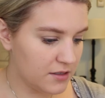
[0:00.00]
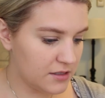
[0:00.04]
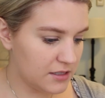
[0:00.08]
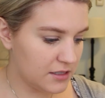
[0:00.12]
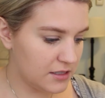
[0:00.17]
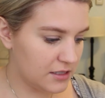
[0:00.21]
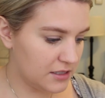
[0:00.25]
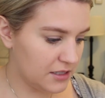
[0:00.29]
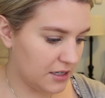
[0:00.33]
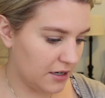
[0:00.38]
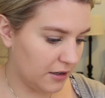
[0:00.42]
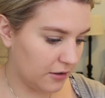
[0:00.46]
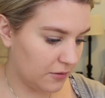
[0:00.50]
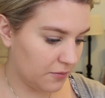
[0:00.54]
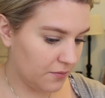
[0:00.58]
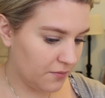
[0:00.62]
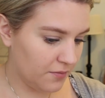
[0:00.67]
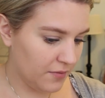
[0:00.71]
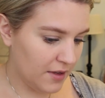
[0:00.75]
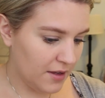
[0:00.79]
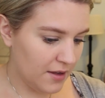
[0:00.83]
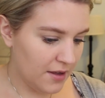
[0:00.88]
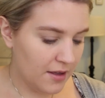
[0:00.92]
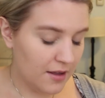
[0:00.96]
So,
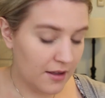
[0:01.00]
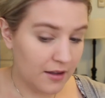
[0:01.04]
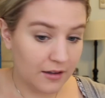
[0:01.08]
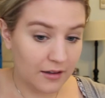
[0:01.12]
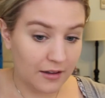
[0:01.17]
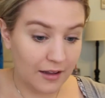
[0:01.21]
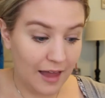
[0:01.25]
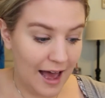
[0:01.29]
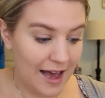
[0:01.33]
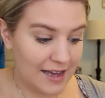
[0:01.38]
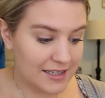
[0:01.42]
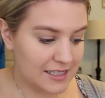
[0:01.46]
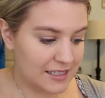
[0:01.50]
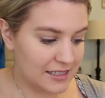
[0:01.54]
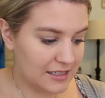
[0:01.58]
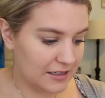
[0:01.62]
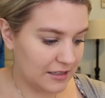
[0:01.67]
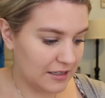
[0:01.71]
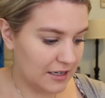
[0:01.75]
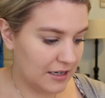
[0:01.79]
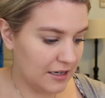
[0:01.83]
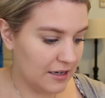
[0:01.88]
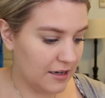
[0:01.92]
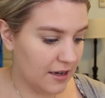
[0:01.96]

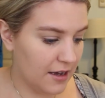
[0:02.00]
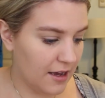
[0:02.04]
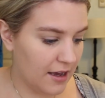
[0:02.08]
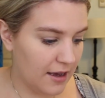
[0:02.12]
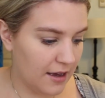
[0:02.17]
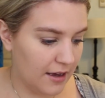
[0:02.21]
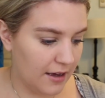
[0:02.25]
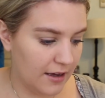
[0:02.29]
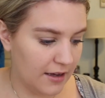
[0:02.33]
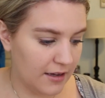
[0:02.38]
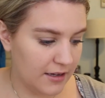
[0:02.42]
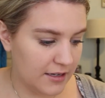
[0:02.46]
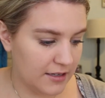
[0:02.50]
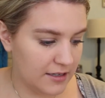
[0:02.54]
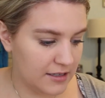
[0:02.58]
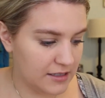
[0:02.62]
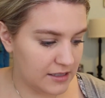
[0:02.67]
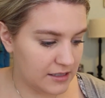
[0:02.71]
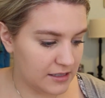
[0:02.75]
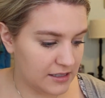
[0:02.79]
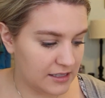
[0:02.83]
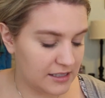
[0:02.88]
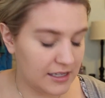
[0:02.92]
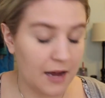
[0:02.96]
lastly
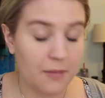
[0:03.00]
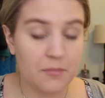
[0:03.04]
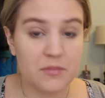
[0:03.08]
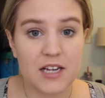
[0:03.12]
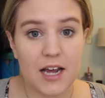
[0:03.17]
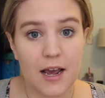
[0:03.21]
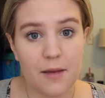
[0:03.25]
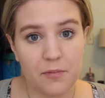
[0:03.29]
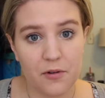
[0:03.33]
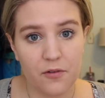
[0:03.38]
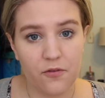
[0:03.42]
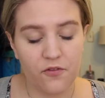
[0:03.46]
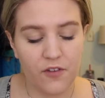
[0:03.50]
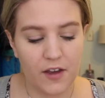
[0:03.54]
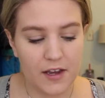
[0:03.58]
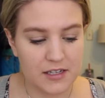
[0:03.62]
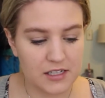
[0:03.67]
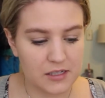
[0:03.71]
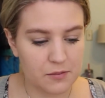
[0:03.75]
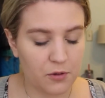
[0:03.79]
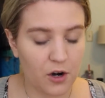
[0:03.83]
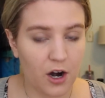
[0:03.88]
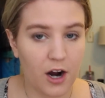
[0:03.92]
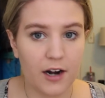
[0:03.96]
is some type of
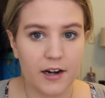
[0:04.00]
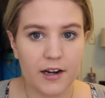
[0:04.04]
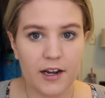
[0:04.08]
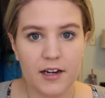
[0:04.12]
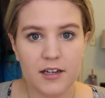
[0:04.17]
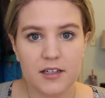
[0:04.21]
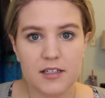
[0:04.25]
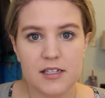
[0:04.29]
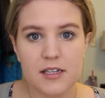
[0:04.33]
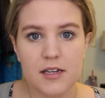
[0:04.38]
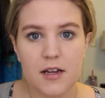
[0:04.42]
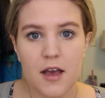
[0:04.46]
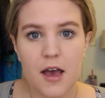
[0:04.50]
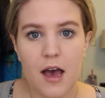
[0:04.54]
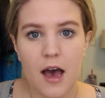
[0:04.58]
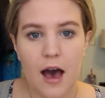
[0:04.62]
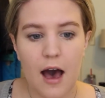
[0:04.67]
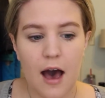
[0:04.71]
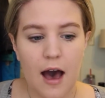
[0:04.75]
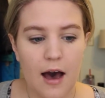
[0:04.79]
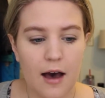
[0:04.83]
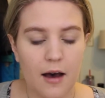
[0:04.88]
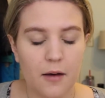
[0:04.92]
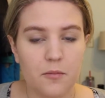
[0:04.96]
face product.
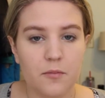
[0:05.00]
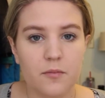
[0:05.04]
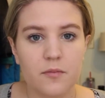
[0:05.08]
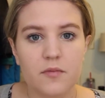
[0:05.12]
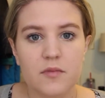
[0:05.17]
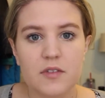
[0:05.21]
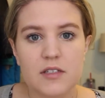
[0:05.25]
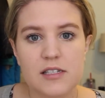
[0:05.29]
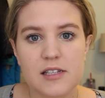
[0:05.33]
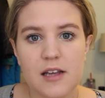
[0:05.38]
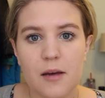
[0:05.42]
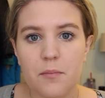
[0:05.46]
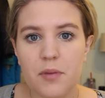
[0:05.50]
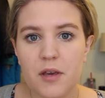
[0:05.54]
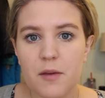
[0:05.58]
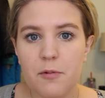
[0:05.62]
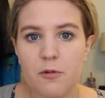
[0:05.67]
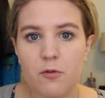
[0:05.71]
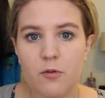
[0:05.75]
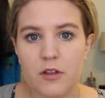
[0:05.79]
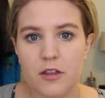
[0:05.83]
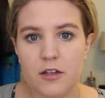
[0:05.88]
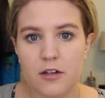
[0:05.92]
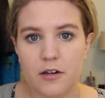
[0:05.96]
Some
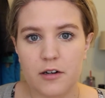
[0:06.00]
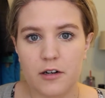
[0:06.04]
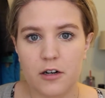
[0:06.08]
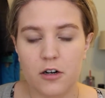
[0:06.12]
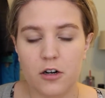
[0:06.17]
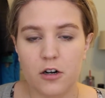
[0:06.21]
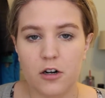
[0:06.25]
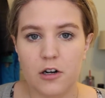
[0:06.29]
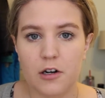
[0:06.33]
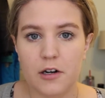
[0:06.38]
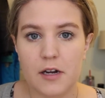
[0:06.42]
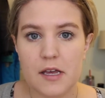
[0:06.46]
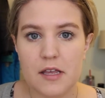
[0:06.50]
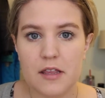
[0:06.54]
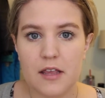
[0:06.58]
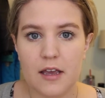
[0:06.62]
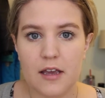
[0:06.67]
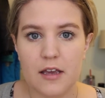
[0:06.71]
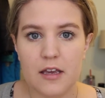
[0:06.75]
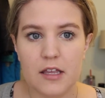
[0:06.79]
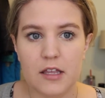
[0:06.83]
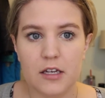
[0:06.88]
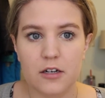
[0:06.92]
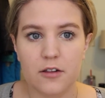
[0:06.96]
people when they're in a hurry, they
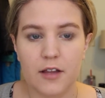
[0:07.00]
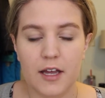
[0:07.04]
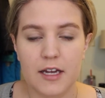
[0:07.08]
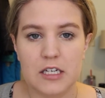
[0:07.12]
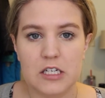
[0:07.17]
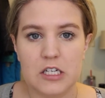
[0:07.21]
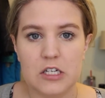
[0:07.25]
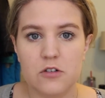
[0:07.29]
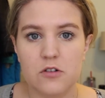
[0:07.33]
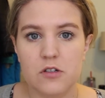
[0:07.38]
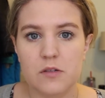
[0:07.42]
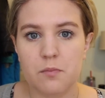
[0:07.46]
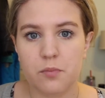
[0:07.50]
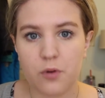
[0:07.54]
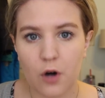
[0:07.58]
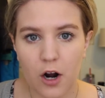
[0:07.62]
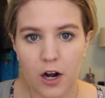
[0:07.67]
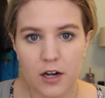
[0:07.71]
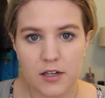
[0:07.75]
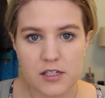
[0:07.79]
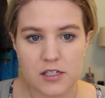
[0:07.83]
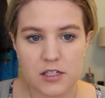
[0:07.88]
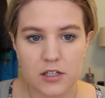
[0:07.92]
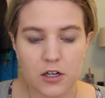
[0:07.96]
either like to use
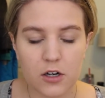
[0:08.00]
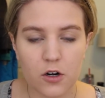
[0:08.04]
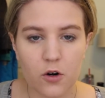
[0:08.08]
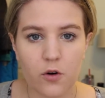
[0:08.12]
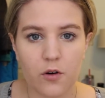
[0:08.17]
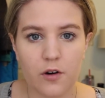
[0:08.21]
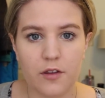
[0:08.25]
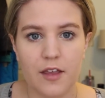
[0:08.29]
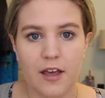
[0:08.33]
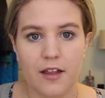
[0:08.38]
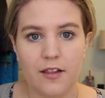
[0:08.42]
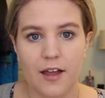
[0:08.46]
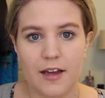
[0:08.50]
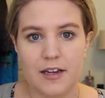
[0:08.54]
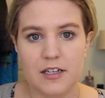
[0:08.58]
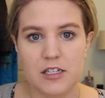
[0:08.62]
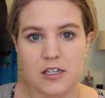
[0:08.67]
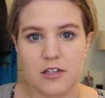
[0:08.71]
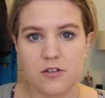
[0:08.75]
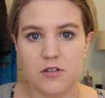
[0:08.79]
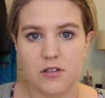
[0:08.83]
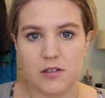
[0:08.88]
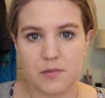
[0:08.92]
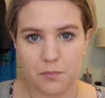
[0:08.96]
bronzer or they like
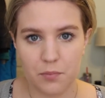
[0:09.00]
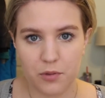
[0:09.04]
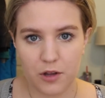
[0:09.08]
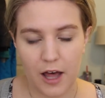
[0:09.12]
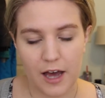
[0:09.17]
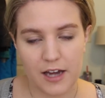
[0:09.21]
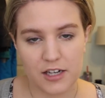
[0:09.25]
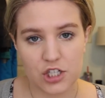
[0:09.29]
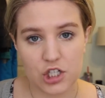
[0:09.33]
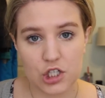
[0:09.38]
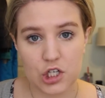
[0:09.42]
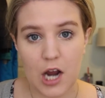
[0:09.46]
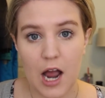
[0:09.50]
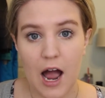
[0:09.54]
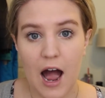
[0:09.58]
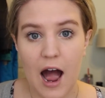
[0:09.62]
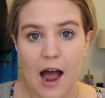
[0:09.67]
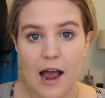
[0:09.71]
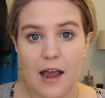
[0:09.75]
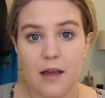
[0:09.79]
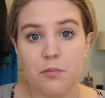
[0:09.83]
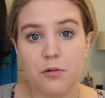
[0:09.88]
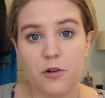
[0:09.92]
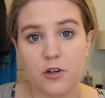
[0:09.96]
to use blush.
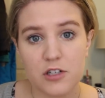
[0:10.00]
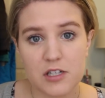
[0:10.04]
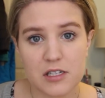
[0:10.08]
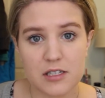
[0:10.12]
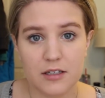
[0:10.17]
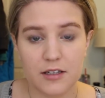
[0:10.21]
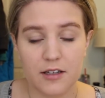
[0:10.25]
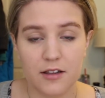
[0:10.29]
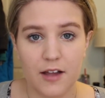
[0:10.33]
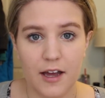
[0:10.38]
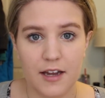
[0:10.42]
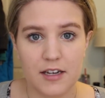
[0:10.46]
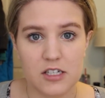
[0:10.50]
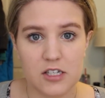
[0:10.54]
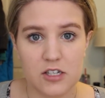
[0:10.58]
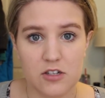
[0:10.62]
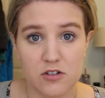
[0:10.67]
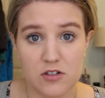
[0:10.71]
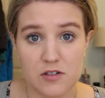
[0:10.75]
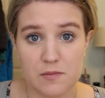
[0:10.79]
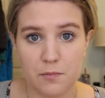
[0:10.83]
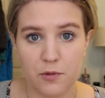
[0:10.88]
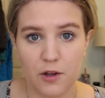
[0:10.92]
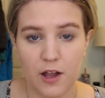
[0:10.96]
I personally like to
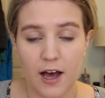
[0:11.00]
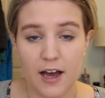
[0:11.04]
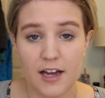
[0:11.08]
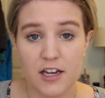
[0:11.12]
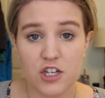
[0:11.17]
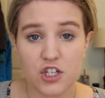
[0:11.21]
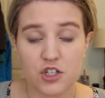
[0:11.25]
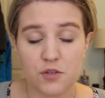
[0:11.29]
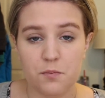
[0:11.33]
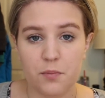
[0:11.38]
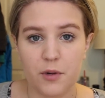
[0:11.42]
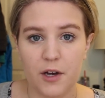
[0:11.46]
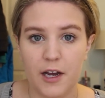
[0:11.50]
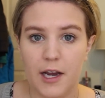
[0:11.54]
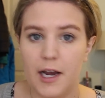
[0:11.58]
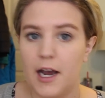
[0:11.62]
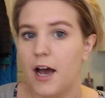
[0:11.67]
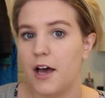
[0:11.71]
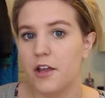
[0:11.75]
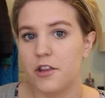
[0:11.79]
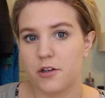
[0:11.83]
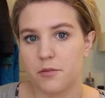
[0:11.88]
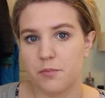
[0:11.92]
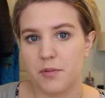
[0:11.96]
use blush, but
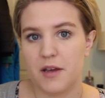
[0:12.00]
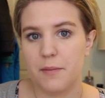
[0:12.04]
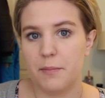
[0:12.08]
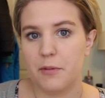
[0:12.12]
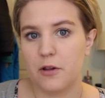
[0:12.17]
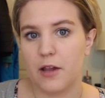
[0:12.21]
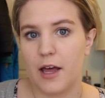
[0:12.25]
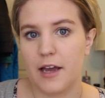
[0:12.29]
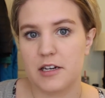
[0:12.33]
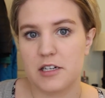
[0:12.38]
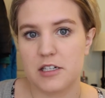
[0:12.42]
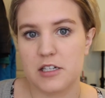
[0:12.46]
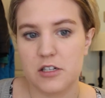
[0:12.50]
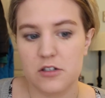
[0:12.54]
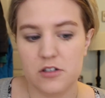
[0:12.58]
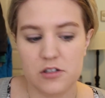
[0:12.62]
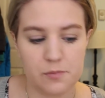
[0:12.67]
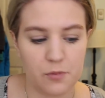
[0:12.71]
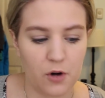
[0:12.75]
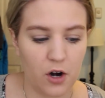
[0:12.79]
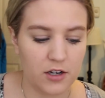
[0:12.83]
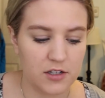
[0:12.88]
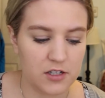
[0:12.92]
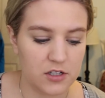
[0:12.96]
other people like to use
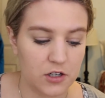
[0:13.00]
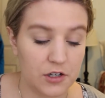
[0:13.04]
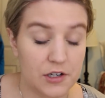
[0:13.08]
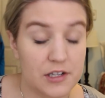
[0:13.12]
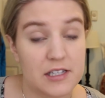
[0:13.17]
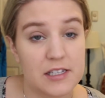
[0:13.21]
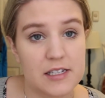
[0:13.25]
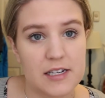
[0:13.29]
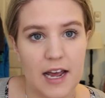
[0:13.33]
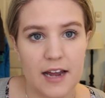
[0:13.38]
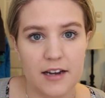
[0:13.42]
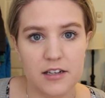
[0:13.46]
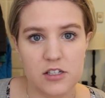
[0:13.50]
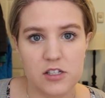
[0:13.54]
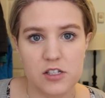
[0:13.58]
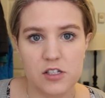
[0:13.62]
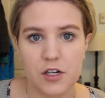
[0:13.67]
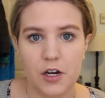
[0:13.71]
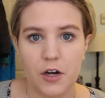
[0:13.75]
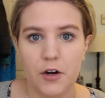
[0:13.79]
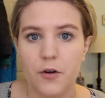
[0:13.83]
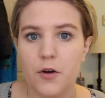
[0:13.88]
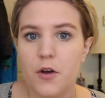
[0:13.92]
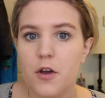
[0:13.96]
bronzer instead.
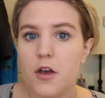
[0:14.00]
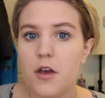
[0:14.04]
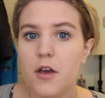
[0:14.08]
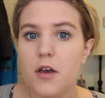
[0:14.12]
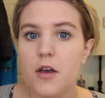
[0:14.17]
So,